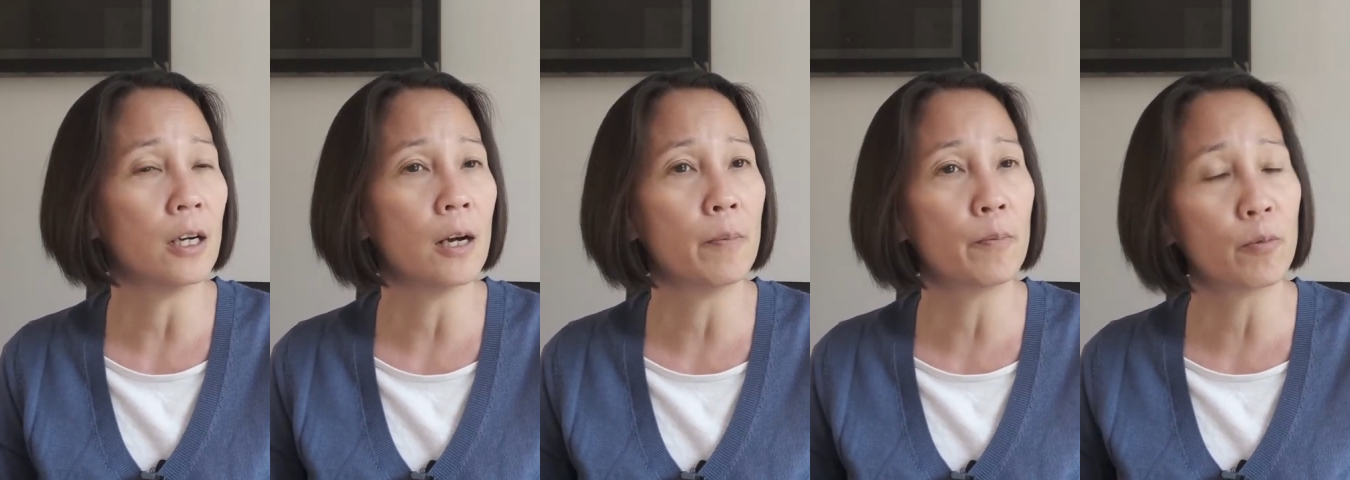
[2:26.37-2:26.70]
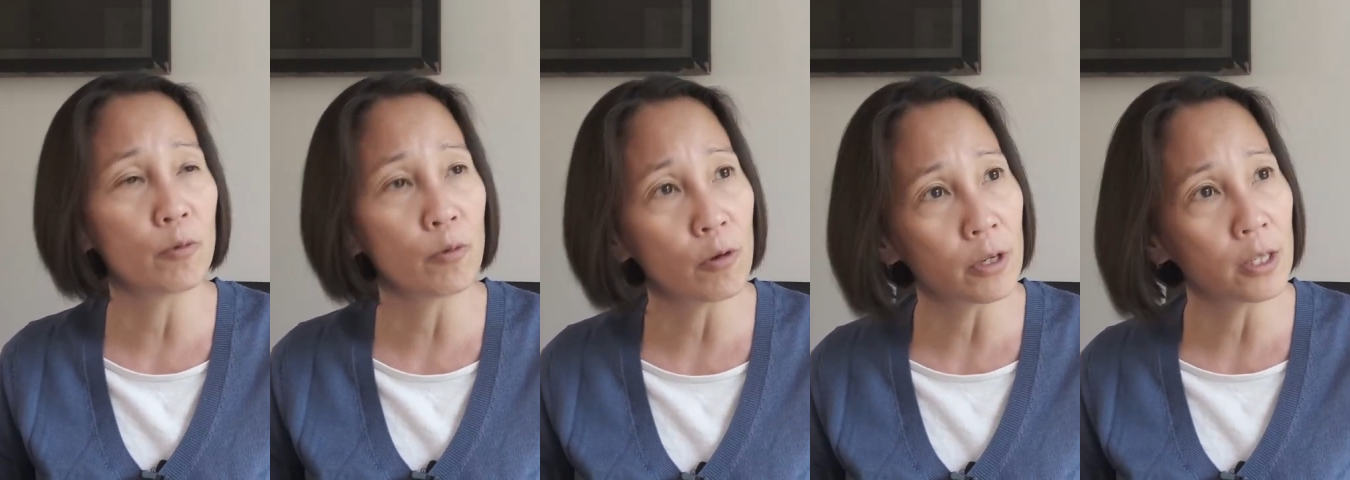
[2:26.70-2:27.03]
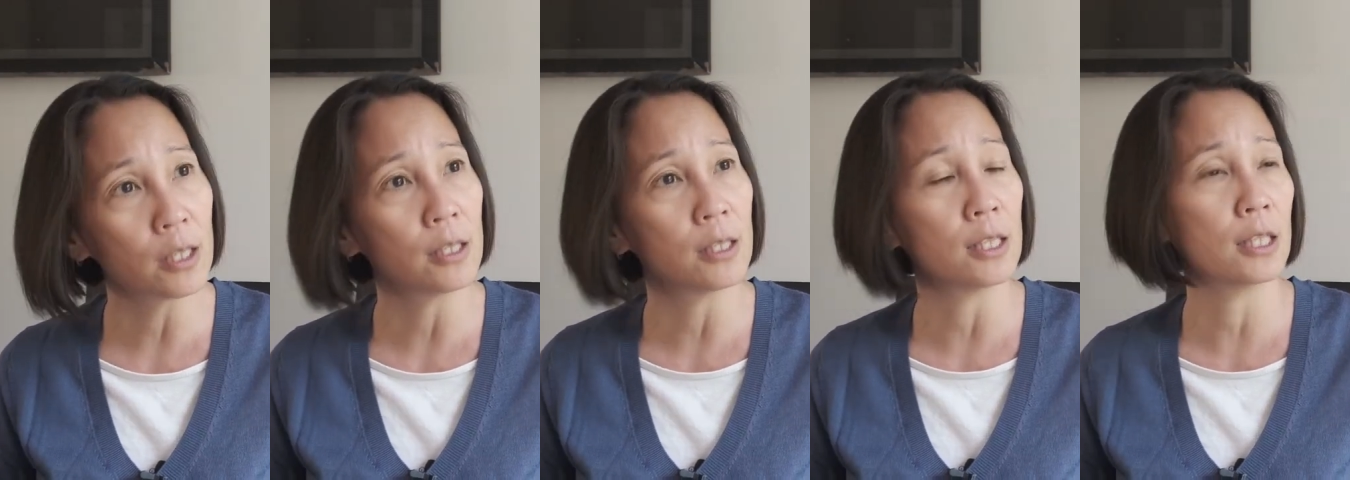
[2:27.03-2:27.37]
a
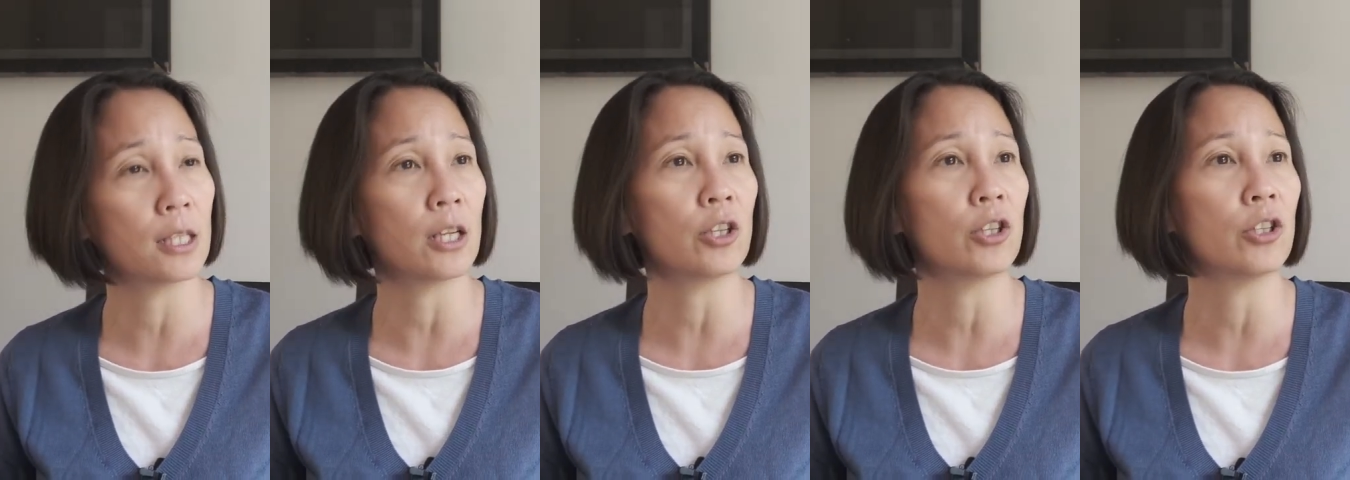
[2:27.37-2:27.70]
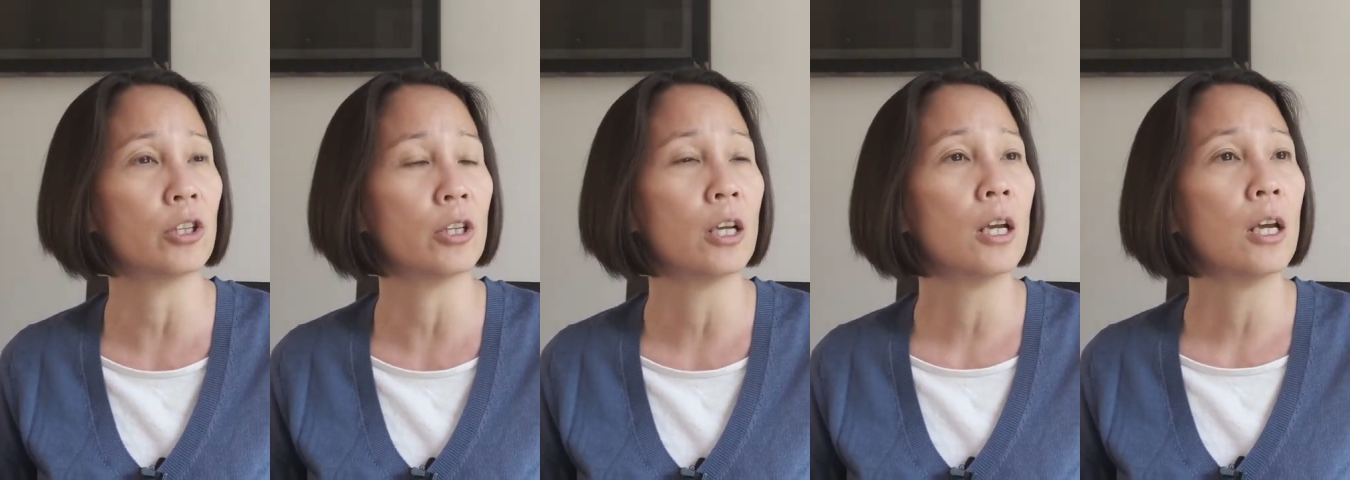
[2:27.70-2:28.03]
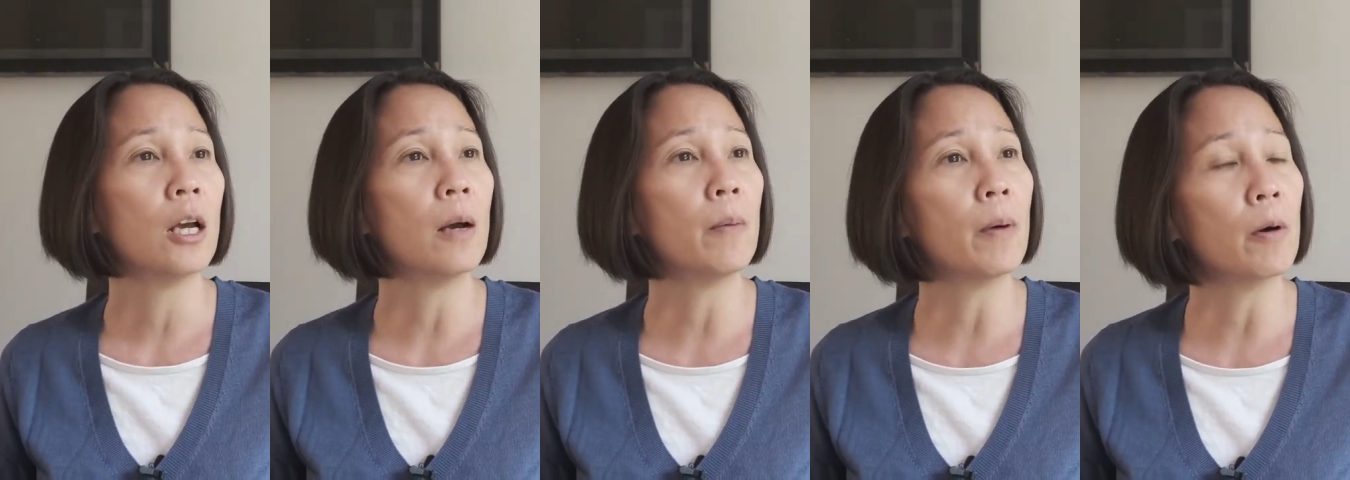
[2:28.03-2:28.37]
broader discussion
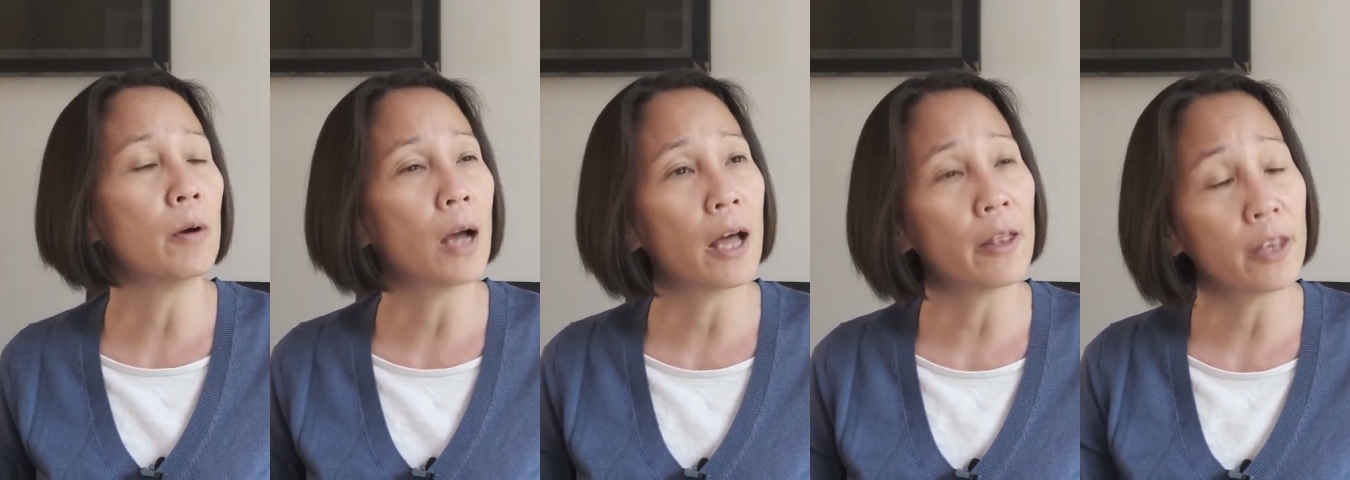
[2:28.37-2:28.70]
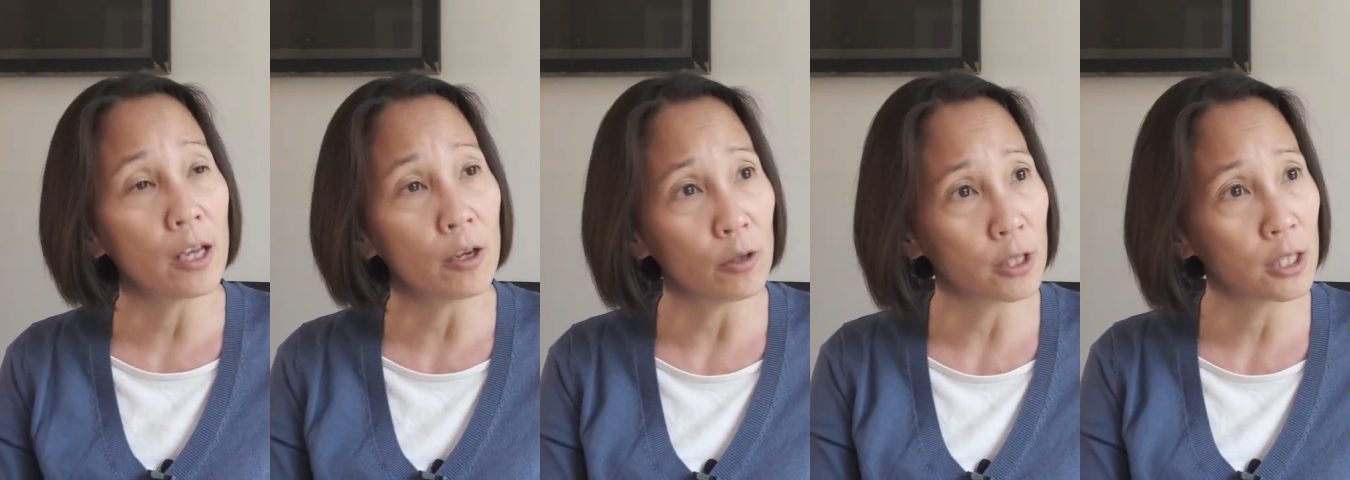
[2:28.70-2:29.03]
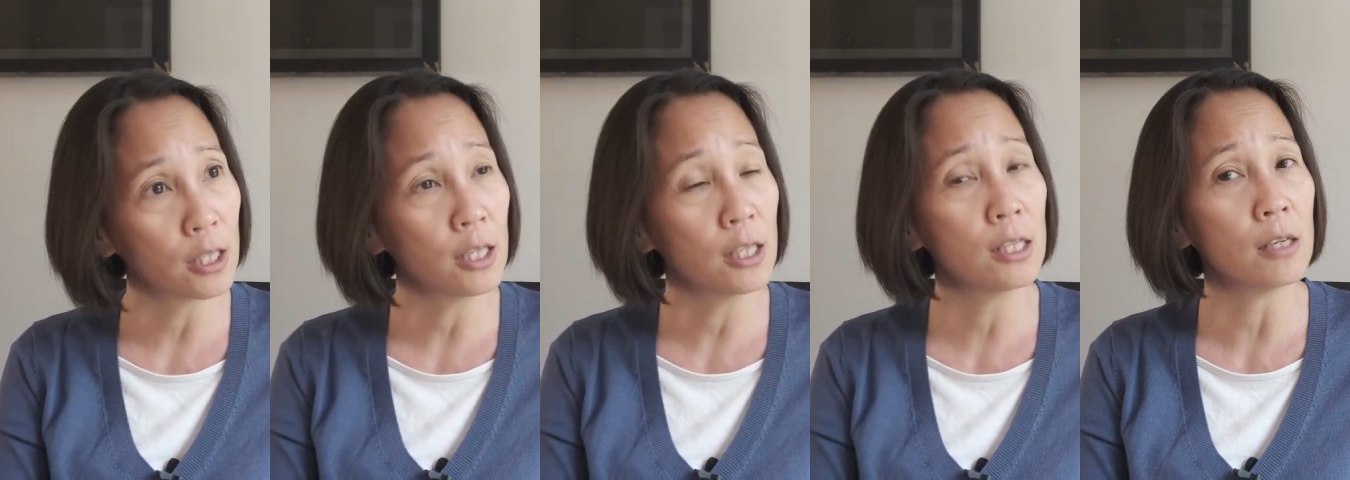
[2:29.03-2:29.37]
about, are there
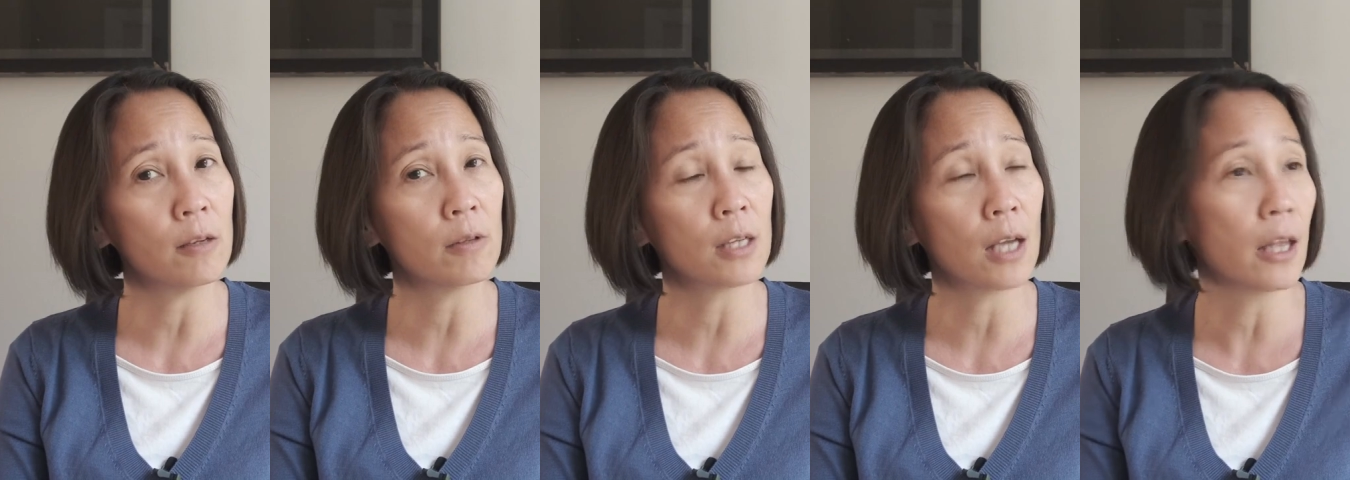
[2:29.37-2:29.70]
alternatives?